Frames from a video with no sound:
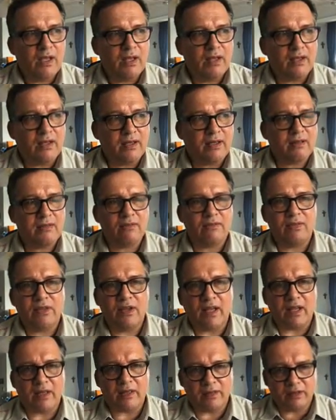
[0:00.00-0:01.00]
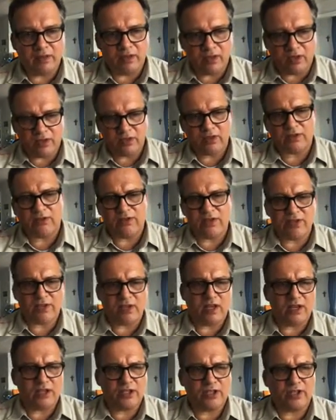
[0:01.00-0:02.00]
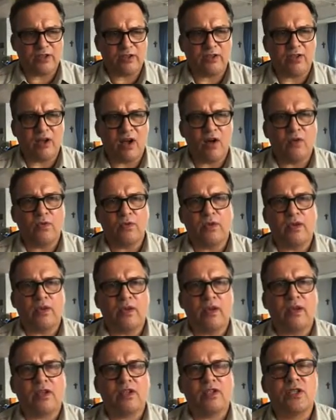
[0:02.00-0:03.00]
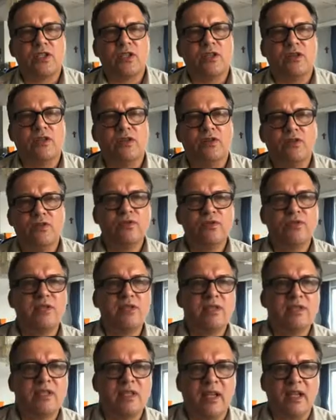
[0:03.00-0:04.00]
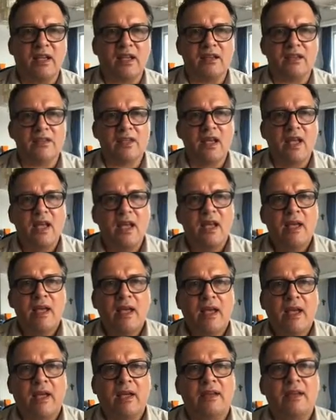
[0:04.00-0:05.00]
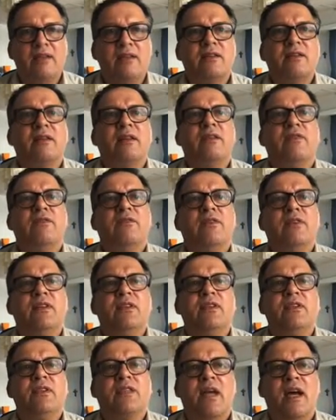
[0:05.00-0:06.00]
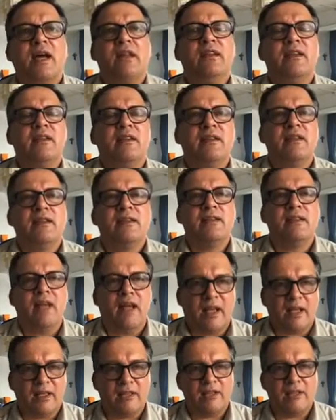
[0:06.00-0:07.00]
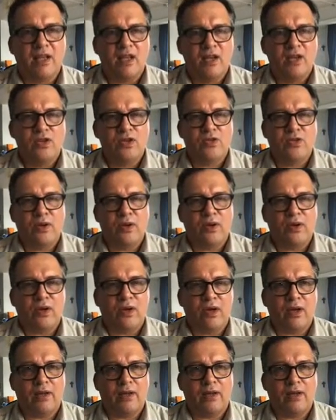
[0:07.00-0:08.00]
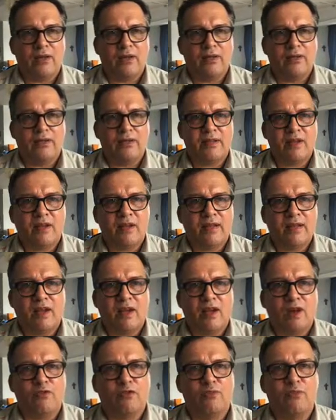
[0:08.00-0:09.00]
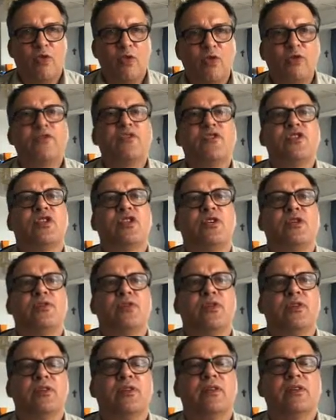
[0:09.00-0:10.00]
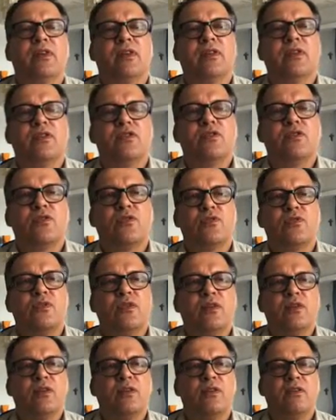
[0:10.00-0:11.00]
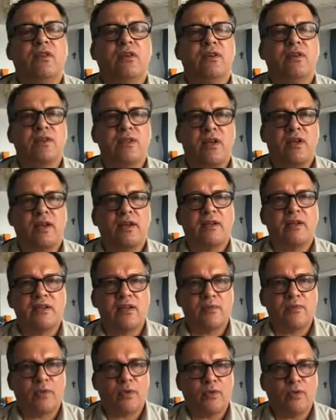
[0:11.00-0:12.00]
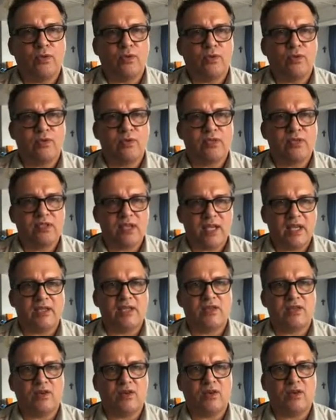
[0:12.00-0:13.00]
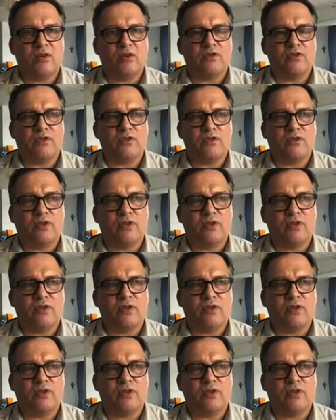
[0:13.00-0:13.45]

And then we had a lot of discussion how we actually do these things, and we decided in the end to take care of both children, and so we started the process of